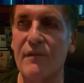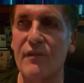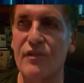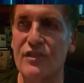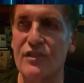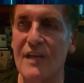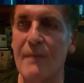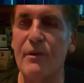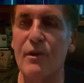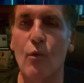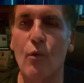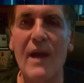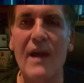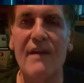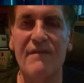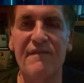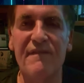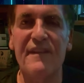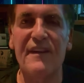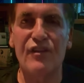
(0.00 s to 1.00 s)
there's got to be a way
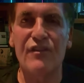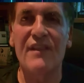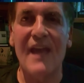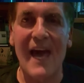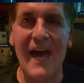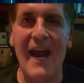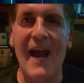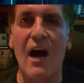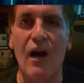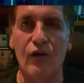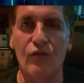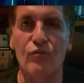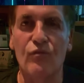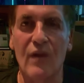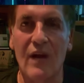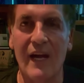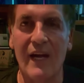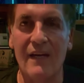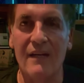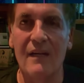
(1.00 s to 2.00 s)
to figure that out,
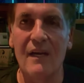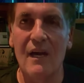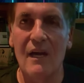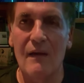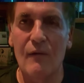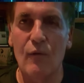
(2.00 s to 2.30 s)
right?